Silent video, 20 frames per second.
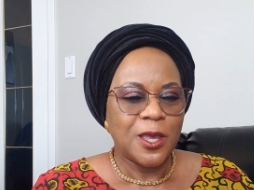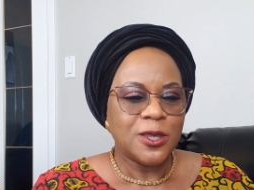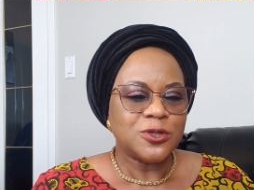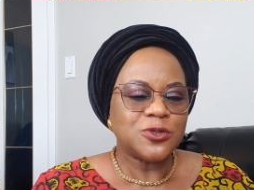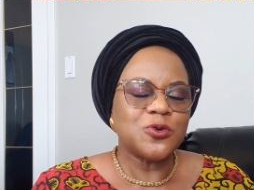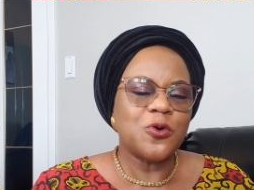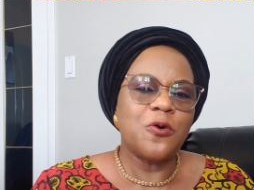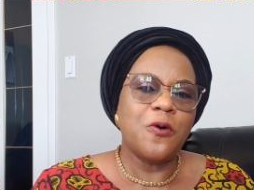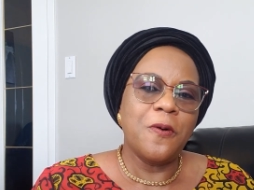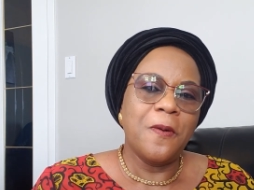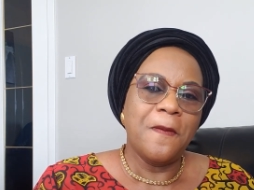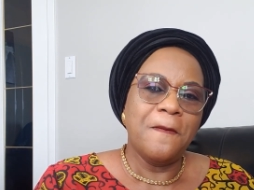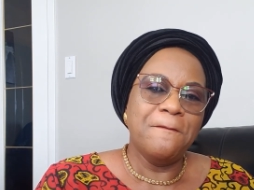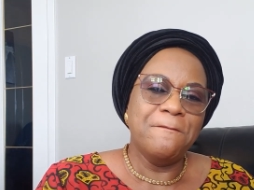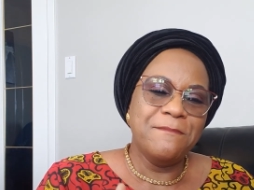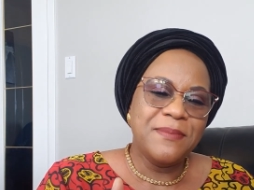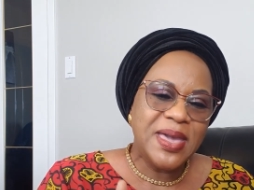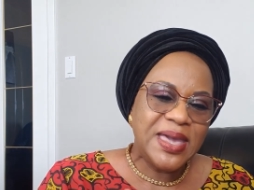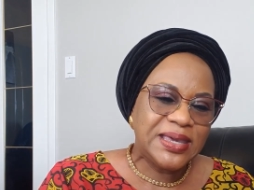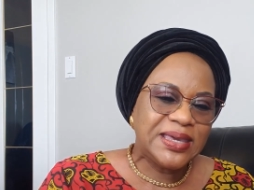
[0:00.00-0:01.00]
So
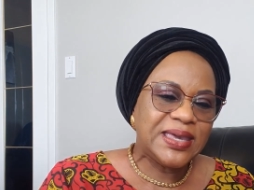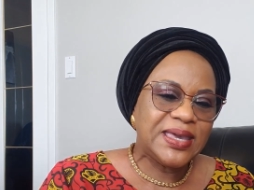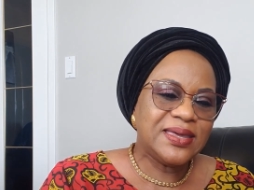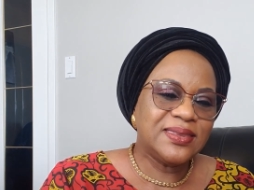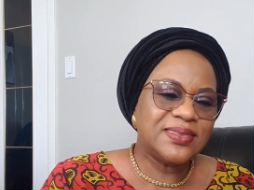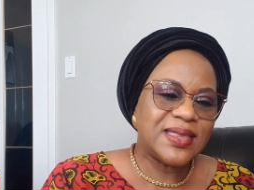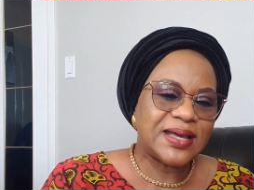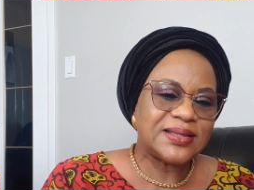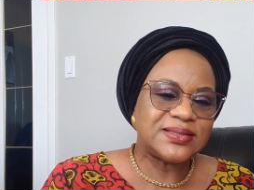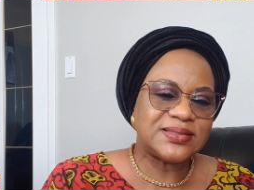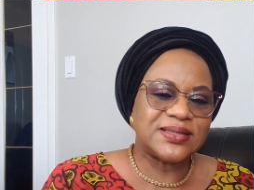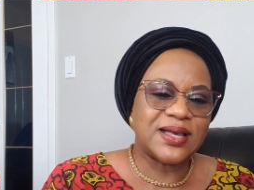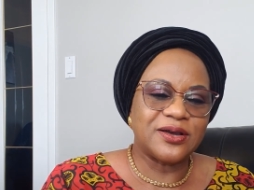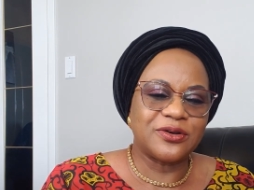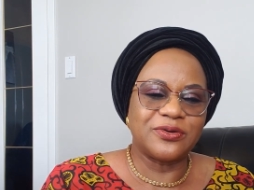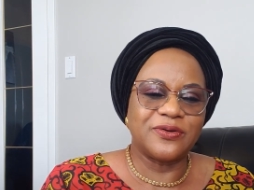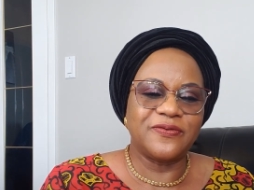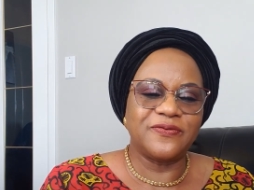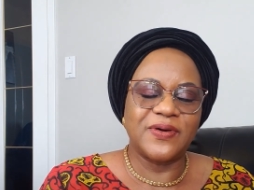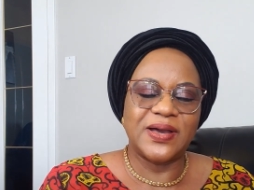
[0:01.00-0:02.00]
making that
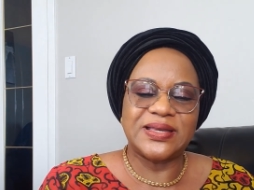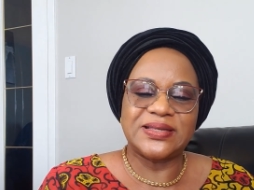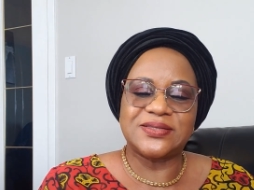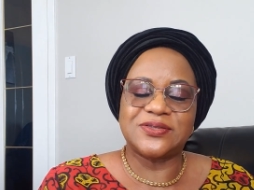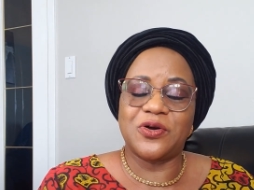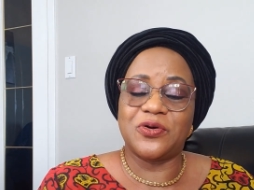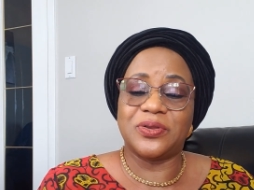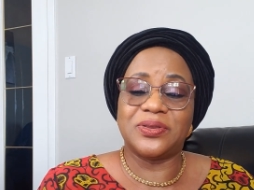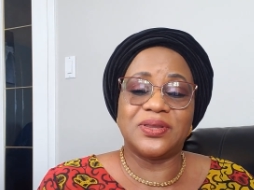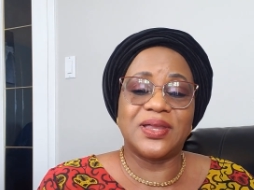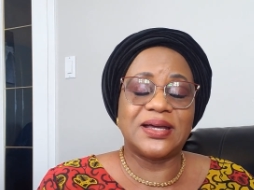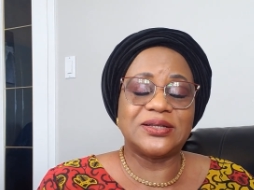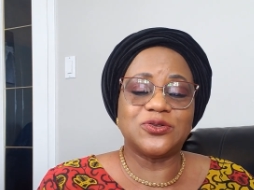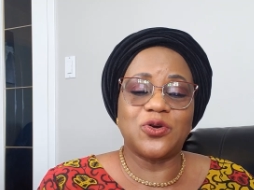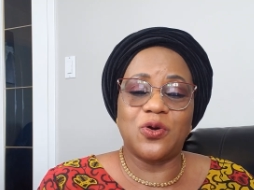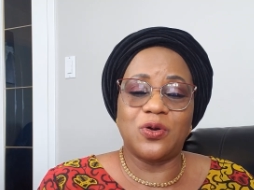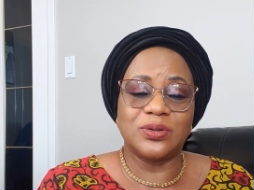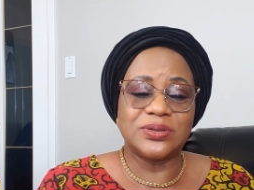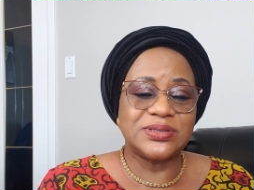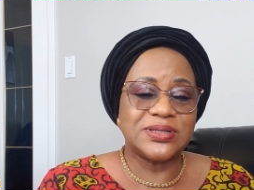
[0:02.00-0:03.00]
sacrifice on that
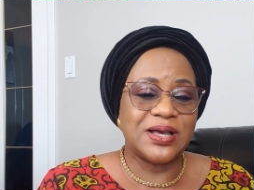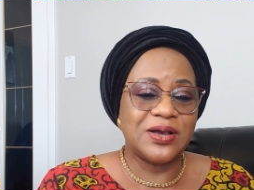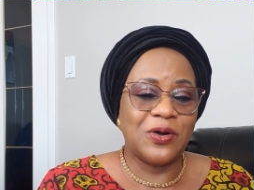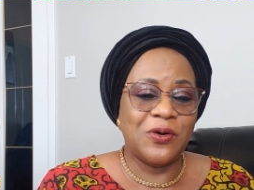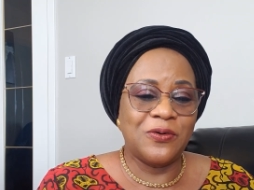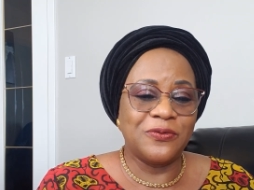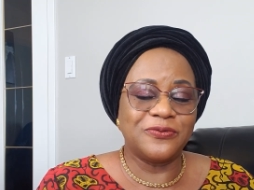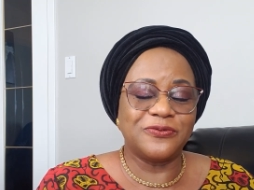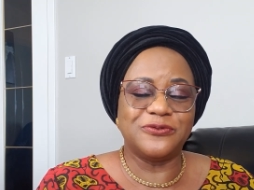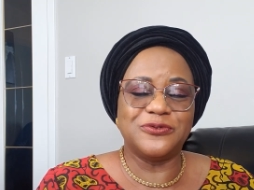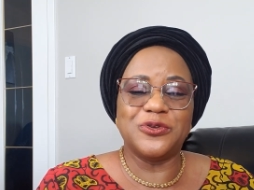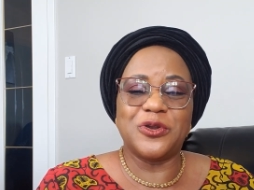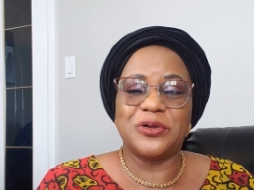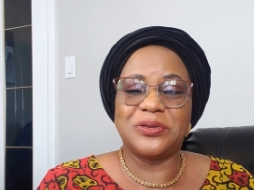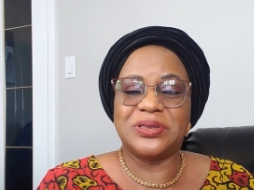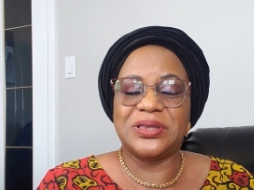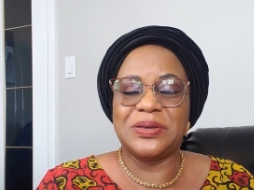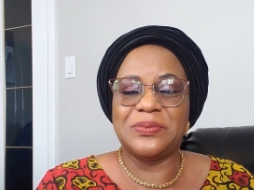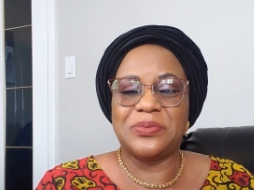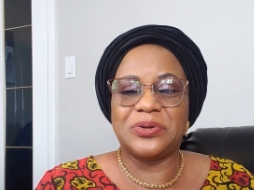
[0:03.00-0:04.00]
altar of
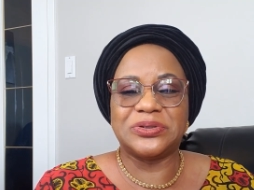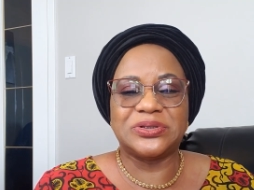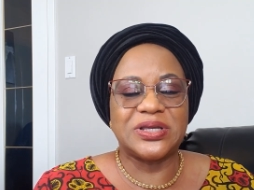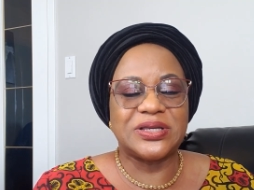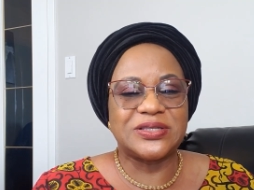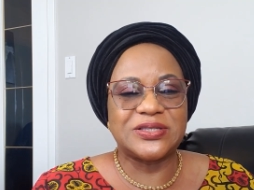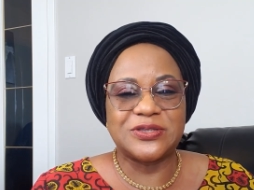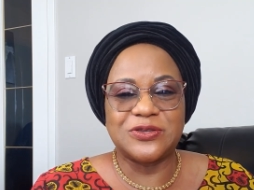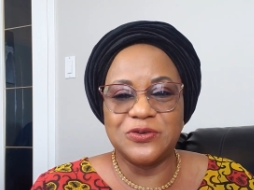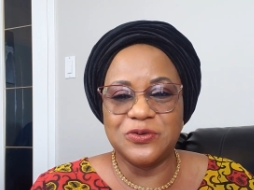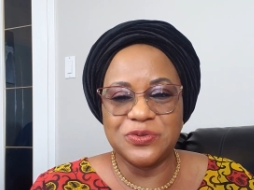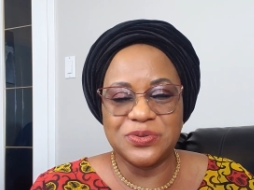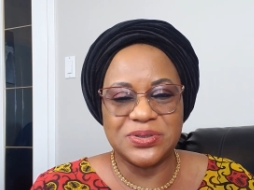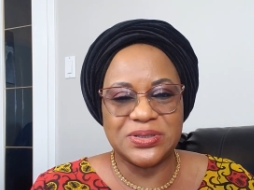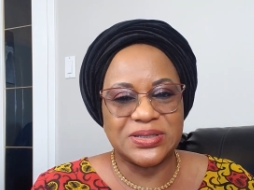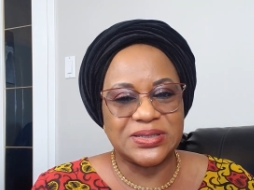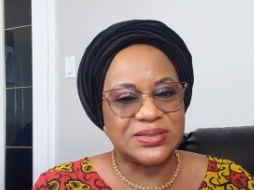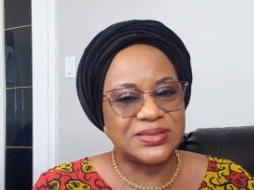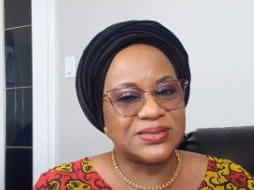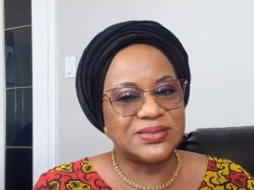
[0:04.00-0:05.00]
nothing but
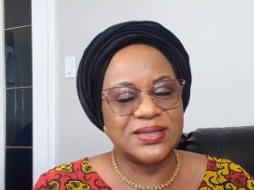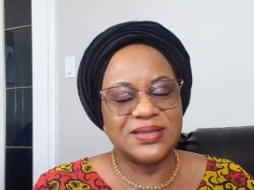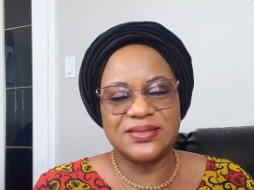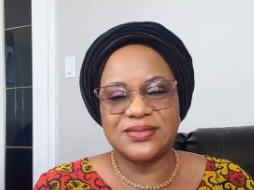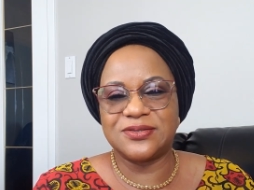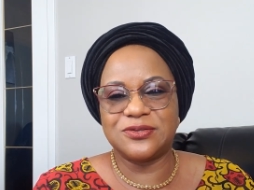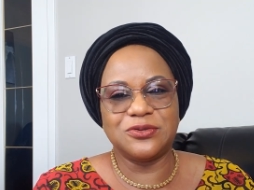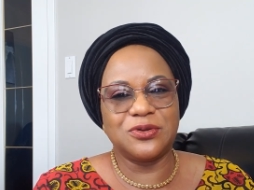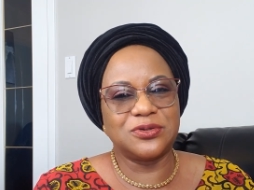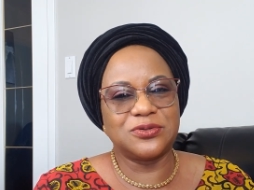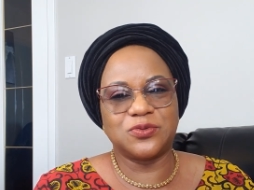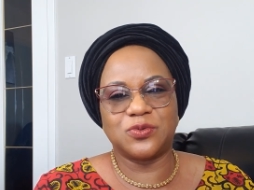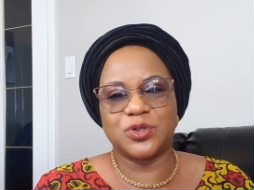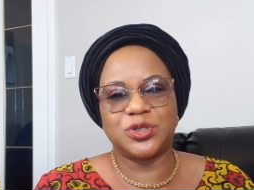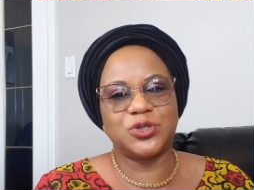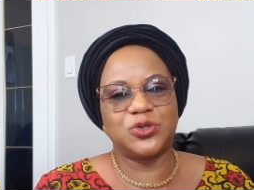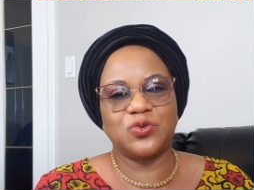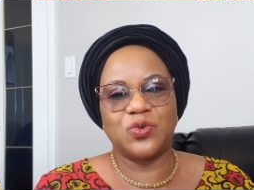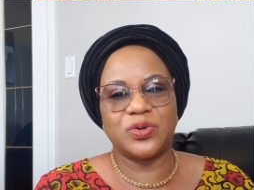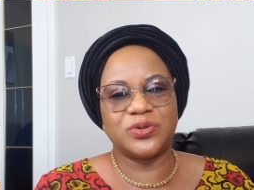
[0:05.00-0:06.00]
excuses is not
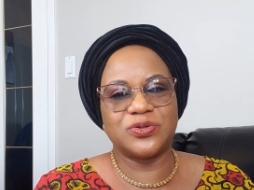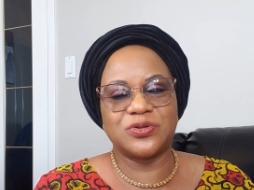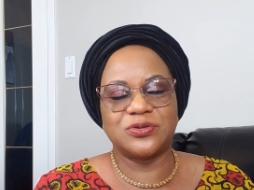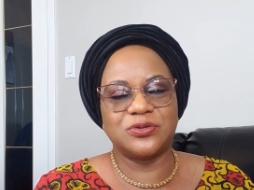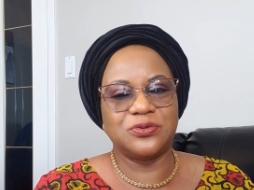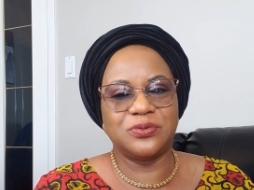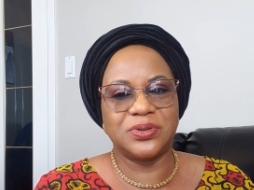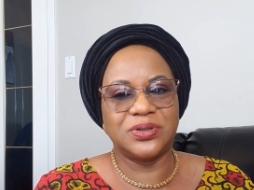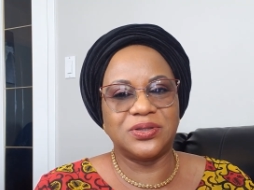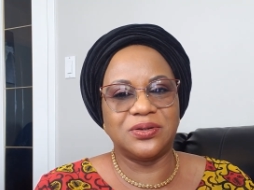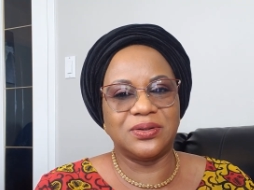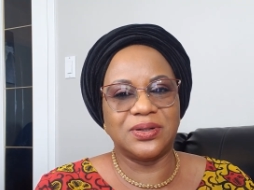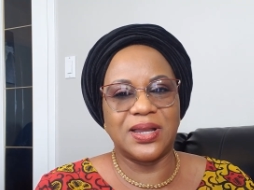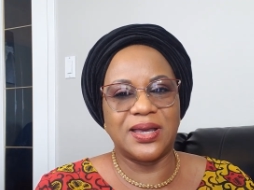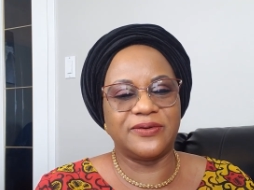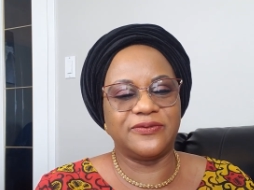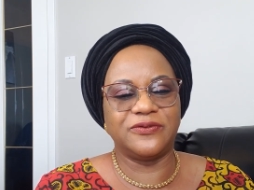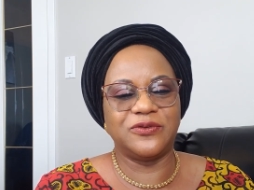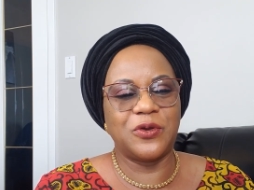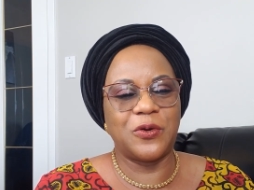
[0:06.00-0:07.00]
what you want to do with your
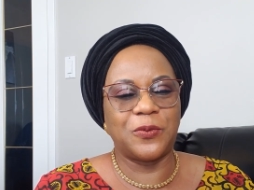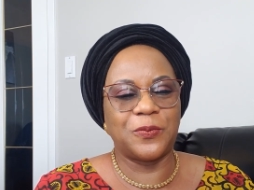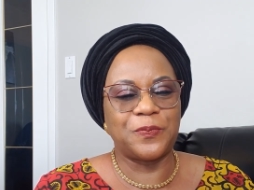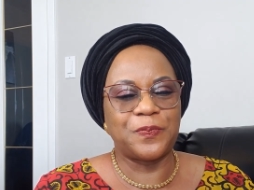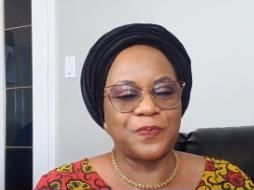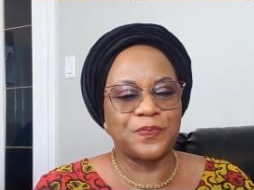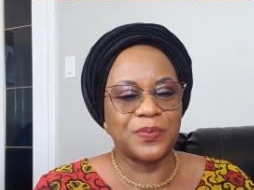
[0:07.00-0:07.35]
life. No,